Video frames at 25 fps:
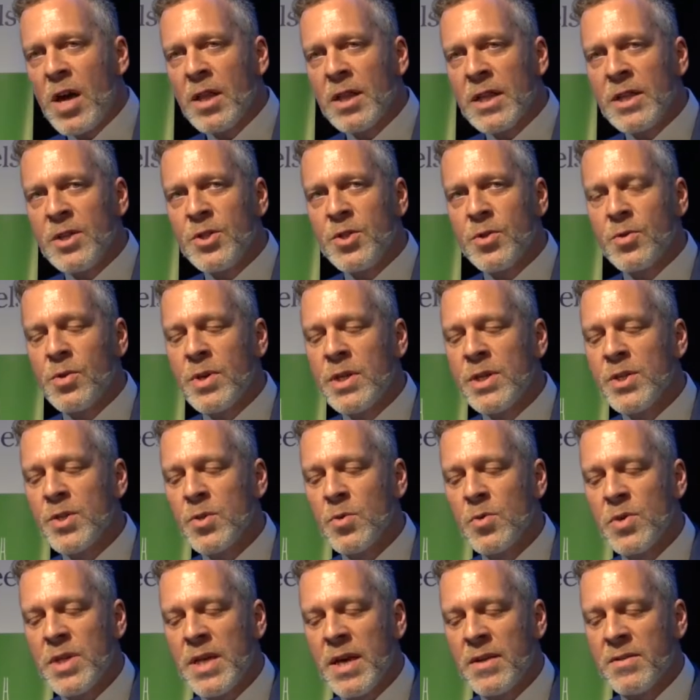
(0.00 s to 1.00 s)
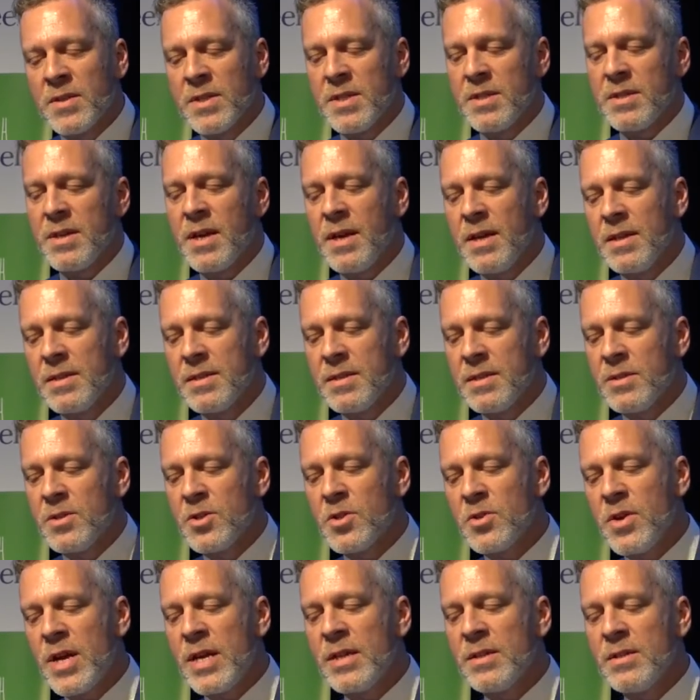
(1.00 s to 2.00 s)
finally joins all the other states
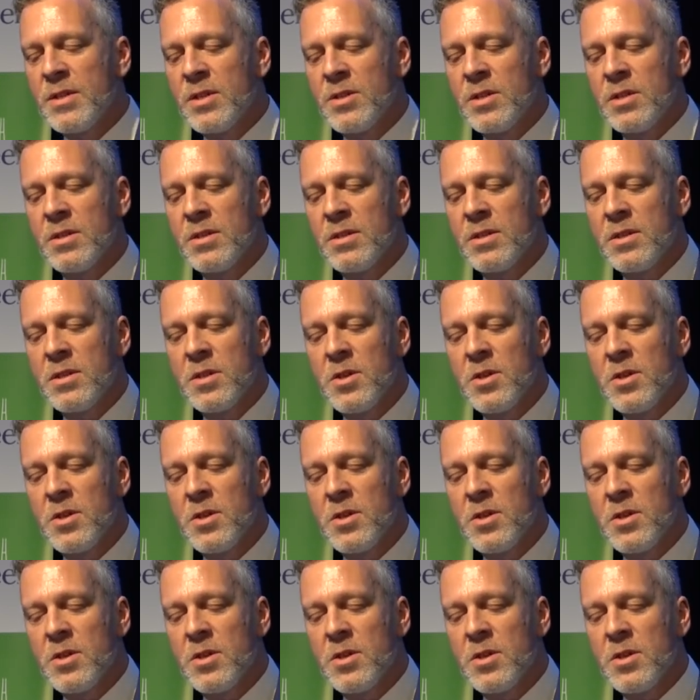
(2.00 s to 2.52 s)
and transitions